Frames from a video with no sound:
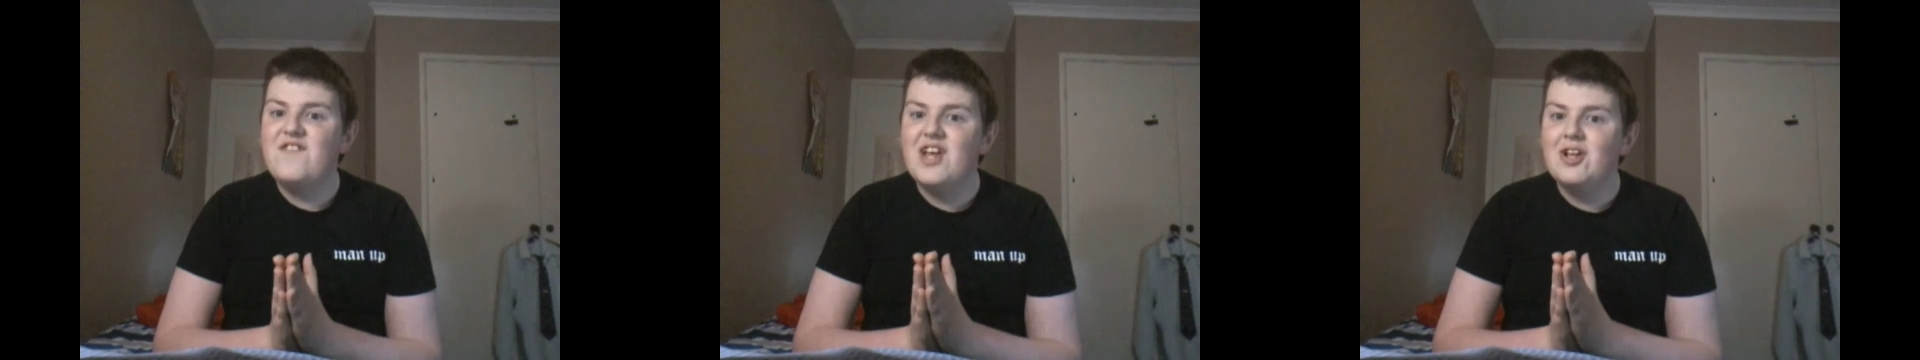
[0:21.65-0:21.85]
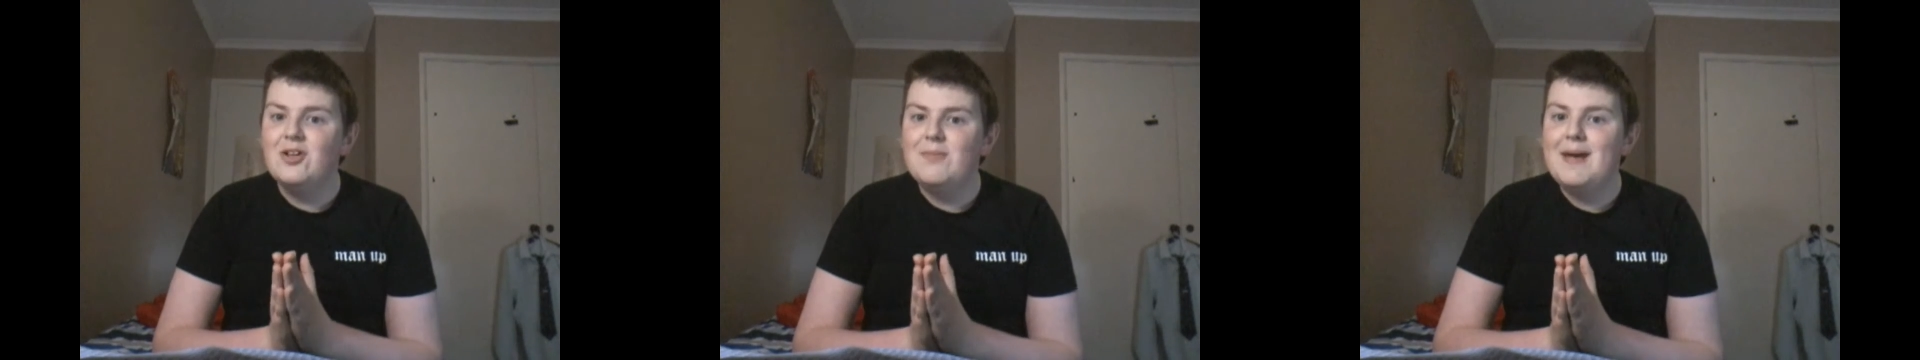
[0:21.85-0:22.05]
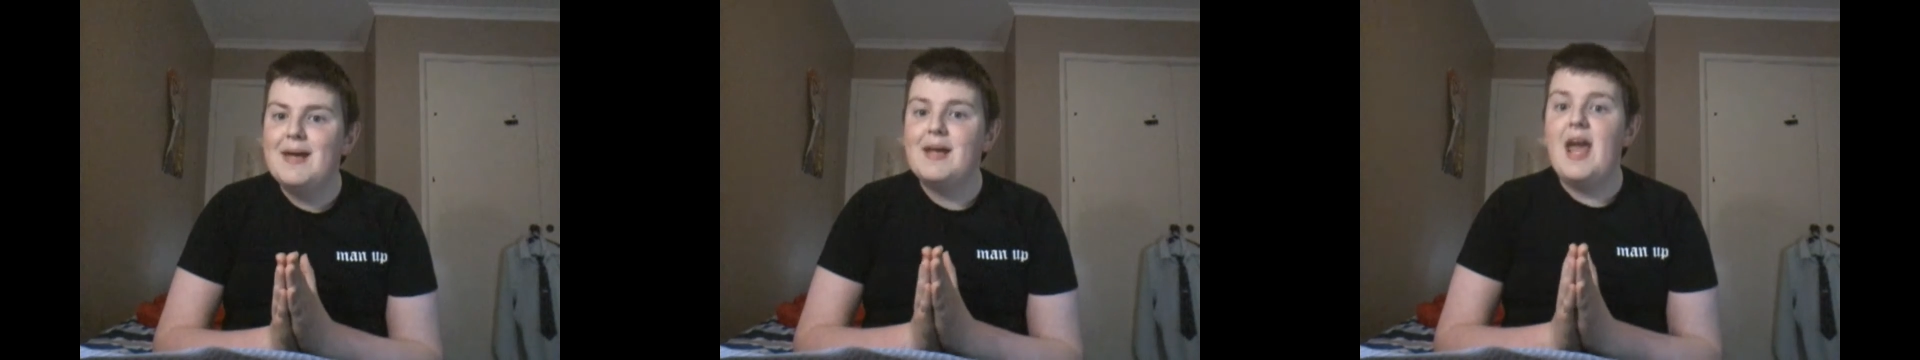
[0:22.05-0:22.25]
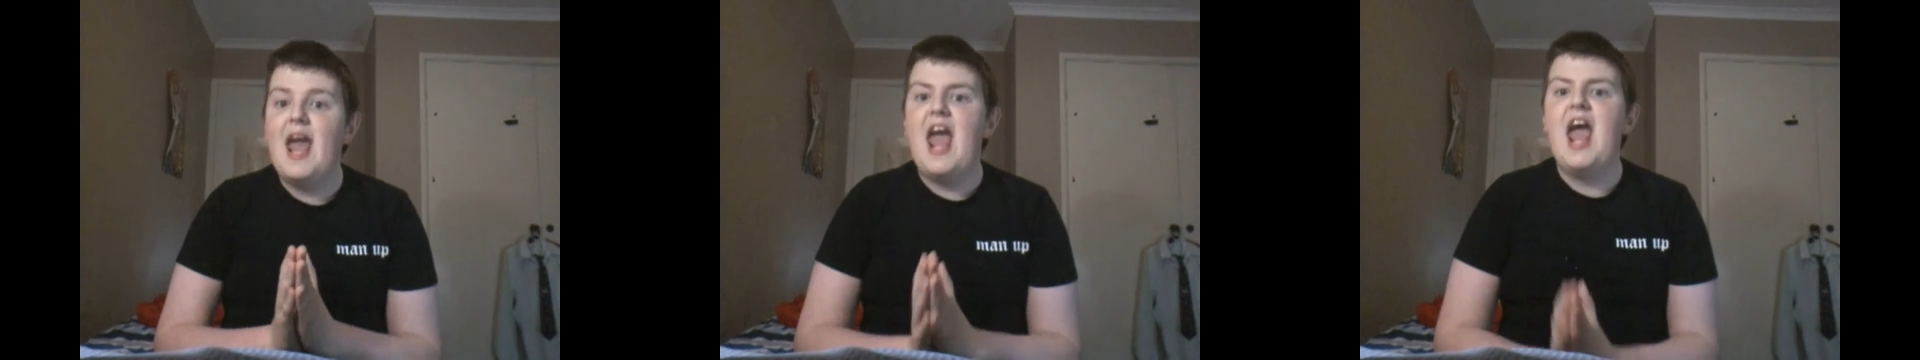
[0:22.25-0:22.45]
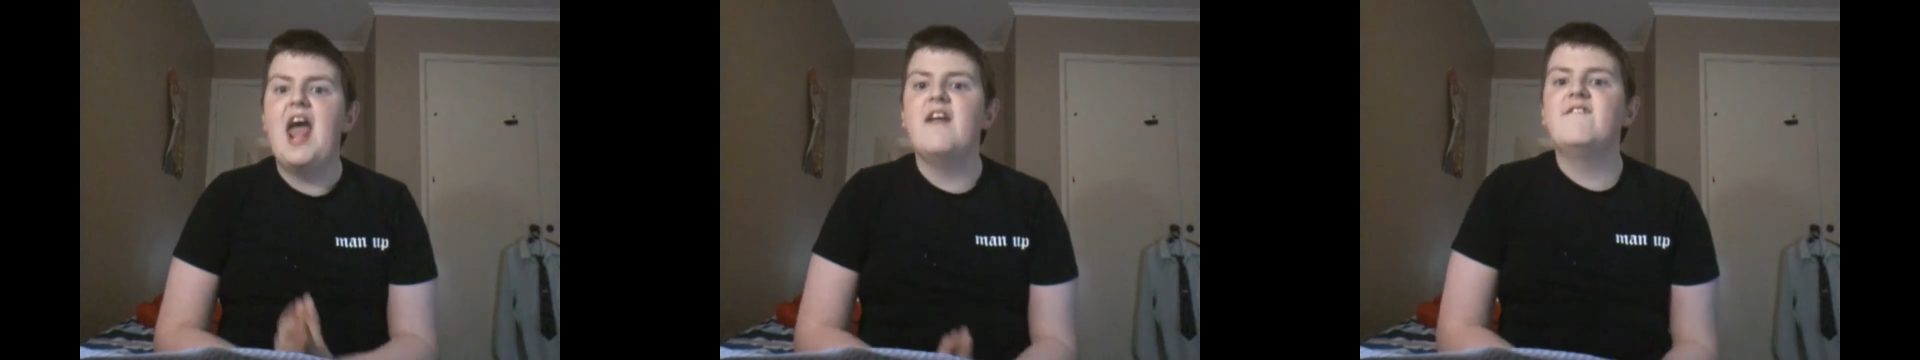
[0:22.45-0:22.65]
filming
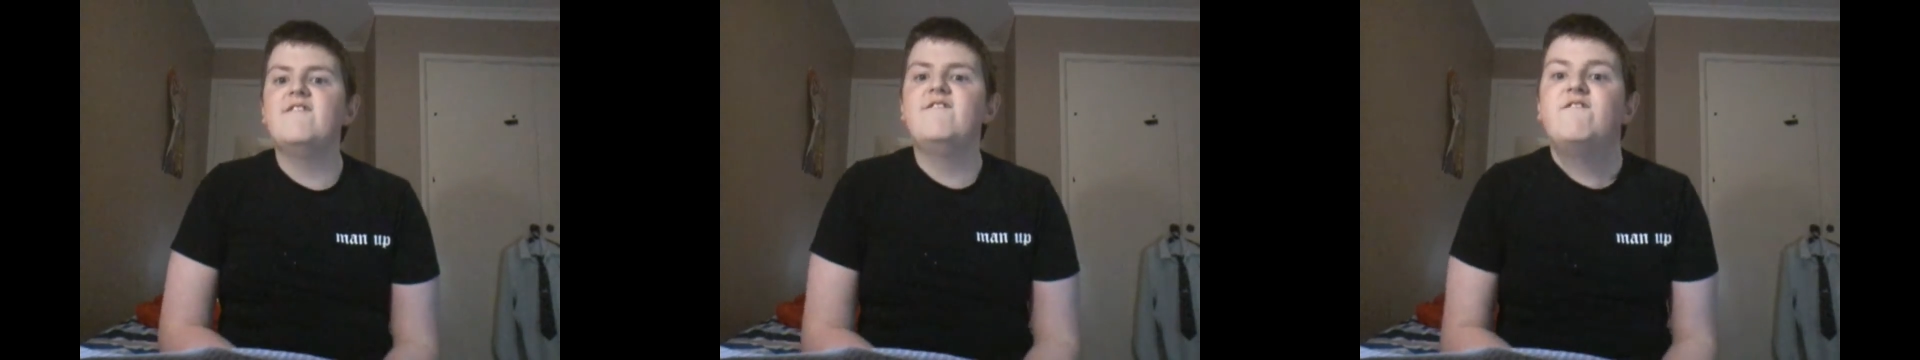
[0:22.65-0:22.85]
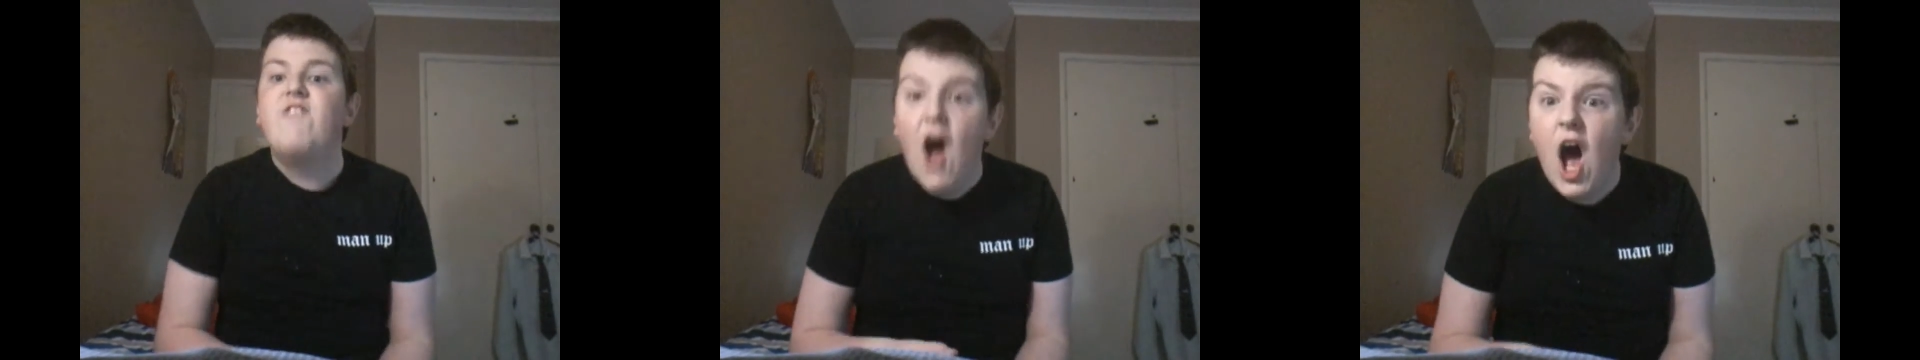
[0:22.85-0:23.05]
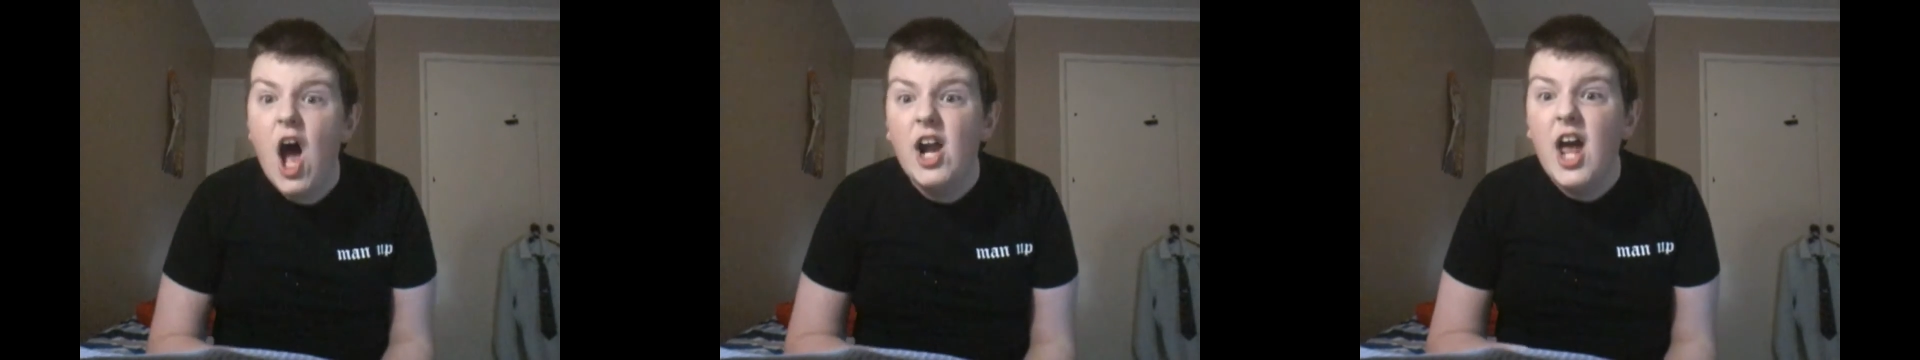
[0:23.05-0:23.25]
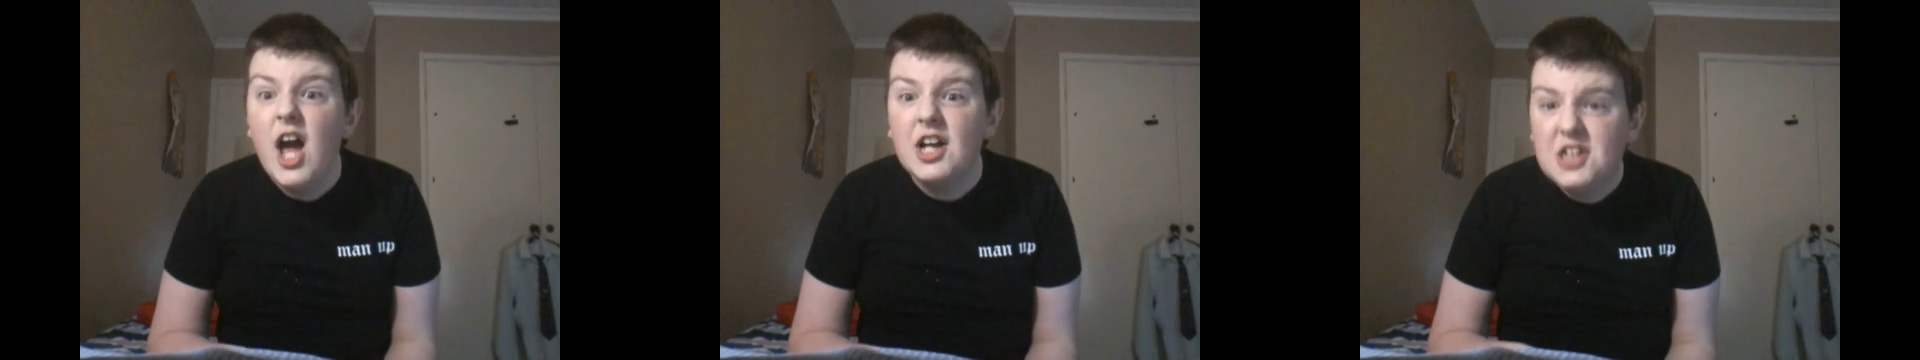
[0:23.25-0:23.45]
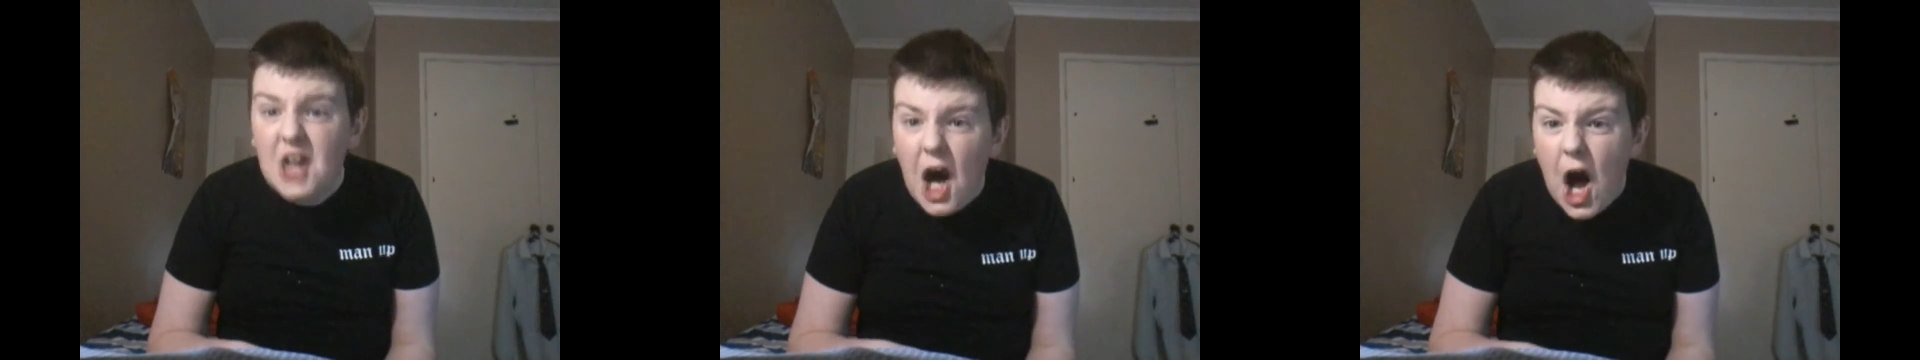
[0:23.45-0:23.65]
in
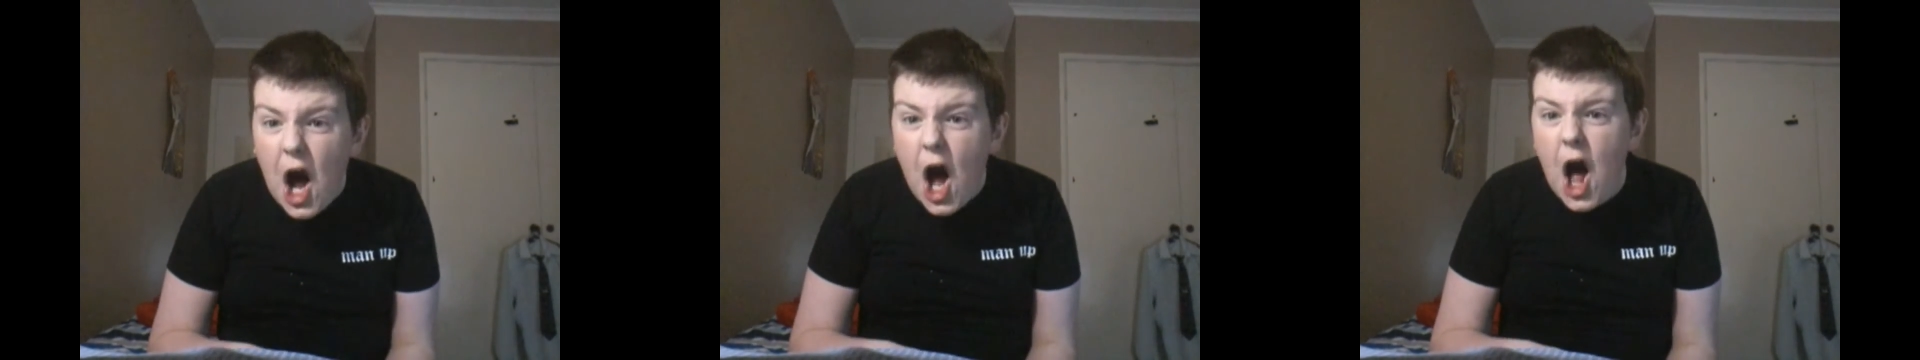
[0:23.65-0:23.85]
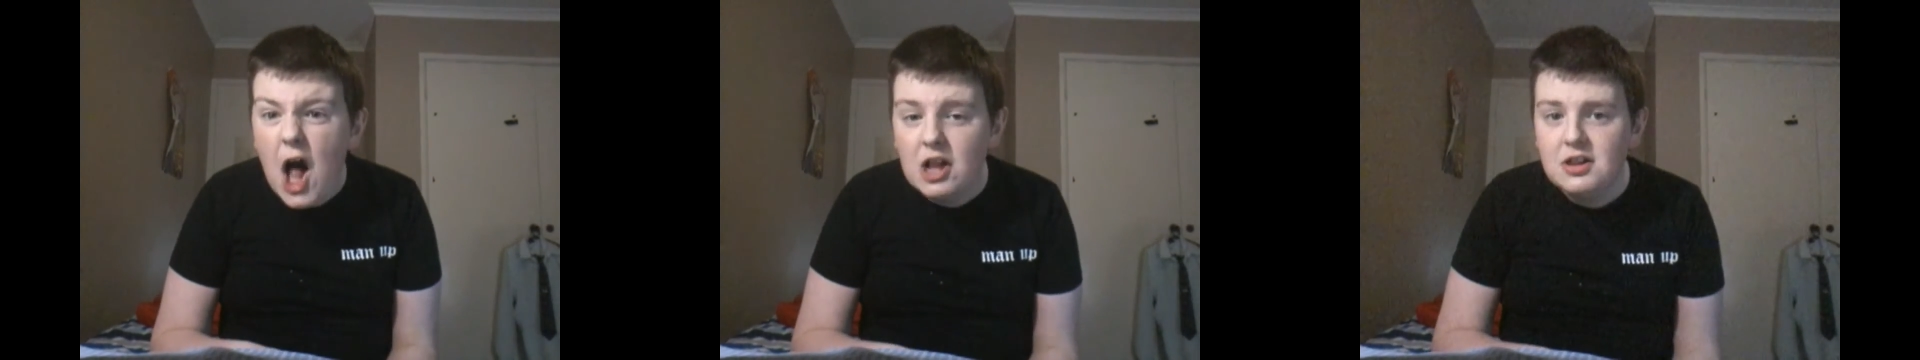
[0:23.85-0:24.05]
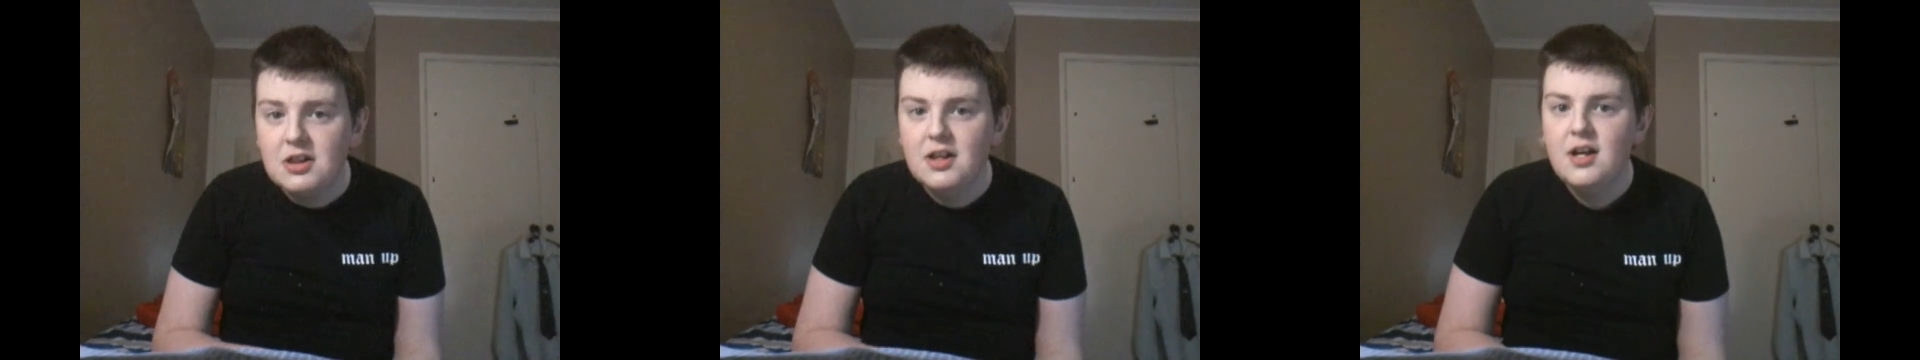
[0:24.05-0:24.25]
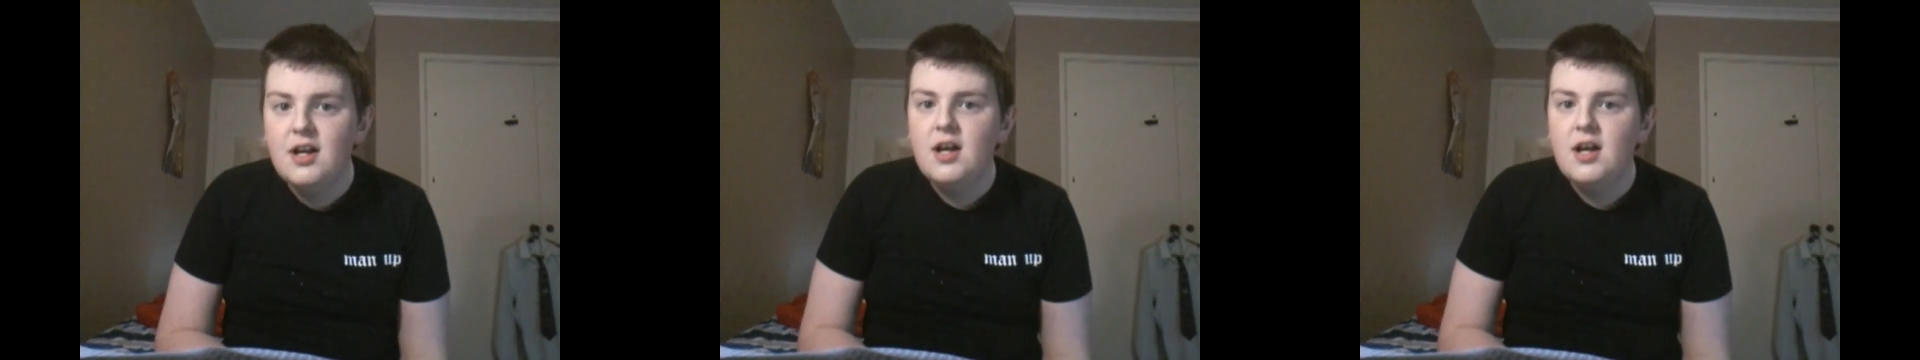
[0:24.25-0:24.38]
vertical.